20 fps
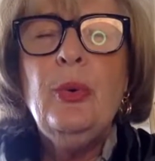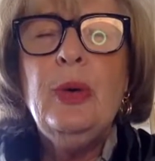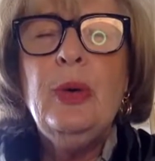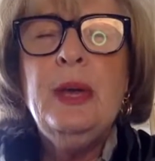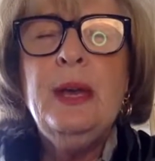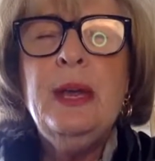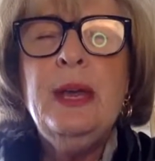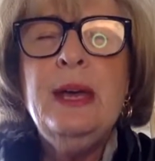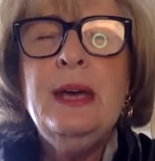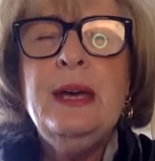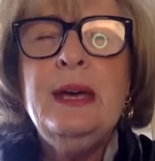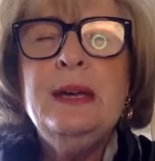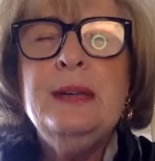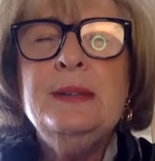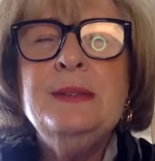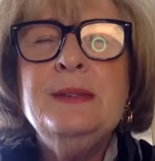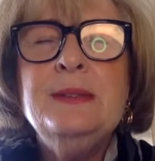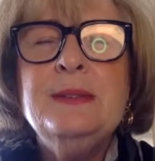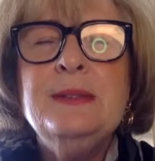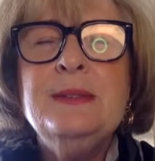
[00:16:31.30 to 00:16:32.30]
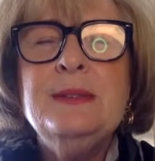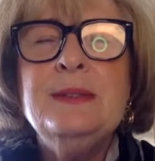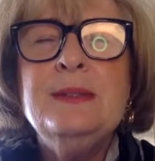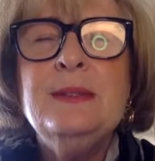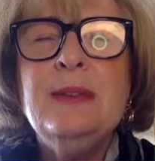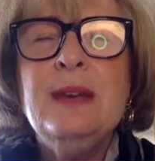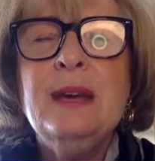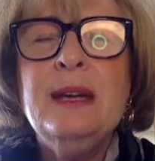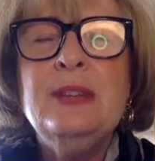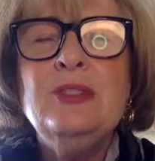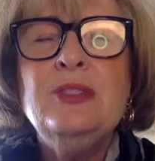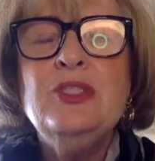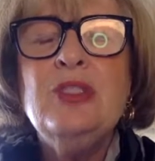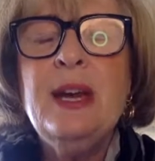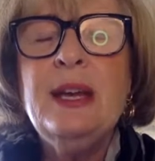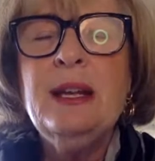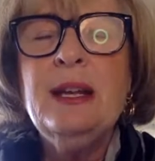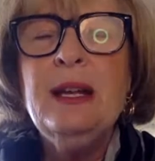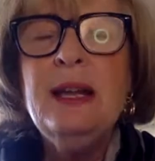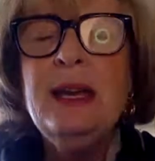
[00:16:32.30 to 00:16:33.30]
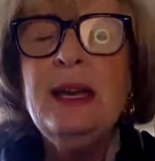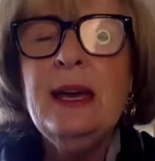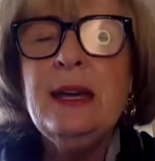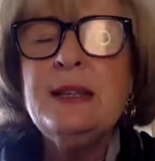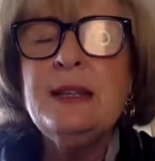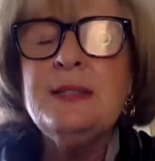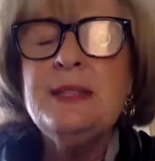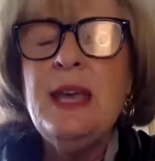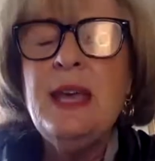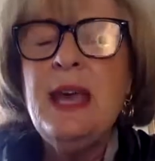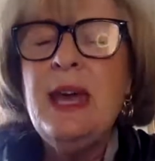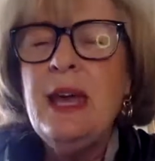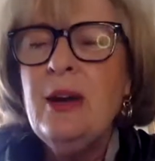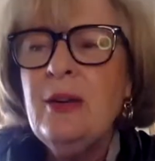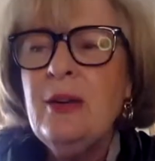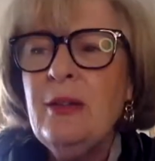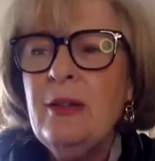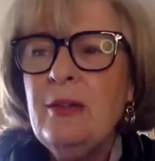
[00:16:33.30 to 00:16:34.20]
And as I gently exhale,